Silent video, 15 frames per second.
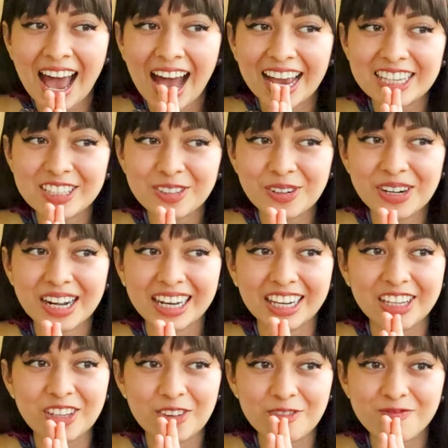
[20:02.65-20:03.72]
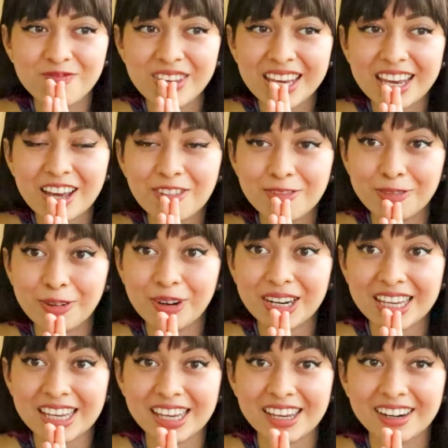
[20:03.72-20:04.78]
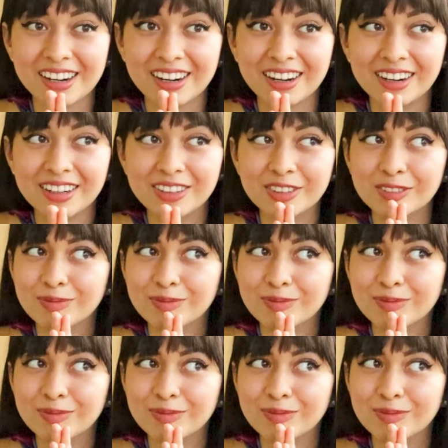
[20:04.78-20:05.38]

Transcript: I swear, like vegan food here,